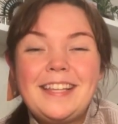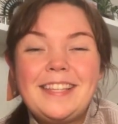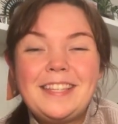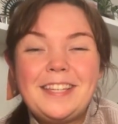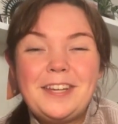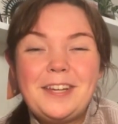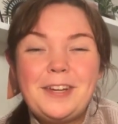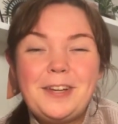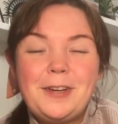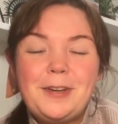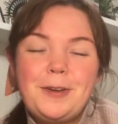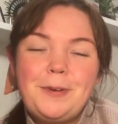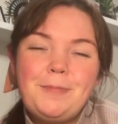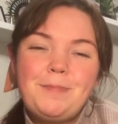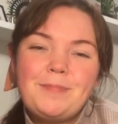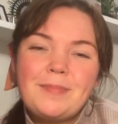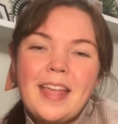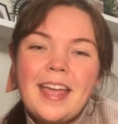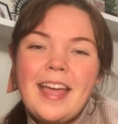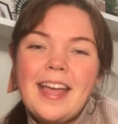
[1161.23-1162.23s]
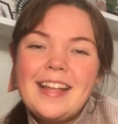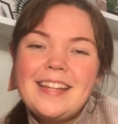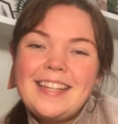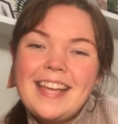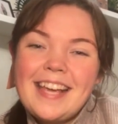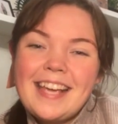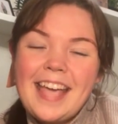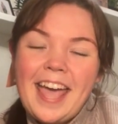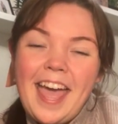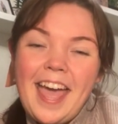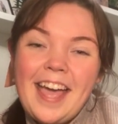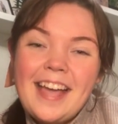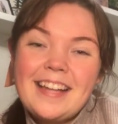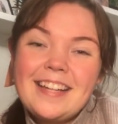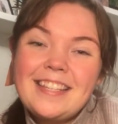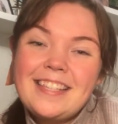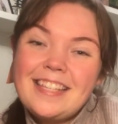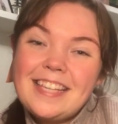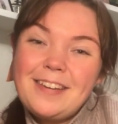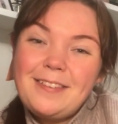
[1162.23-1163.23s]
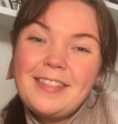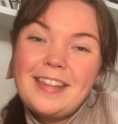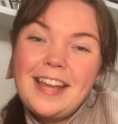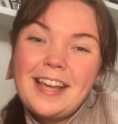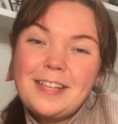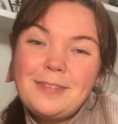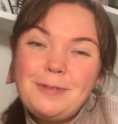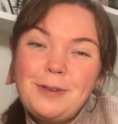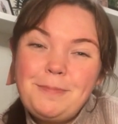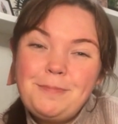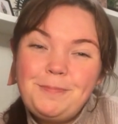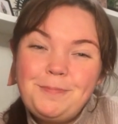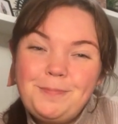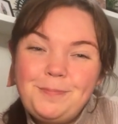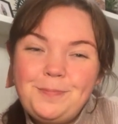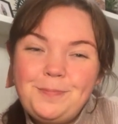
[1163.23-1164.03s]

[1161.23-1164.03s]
So take care and see you in the next one.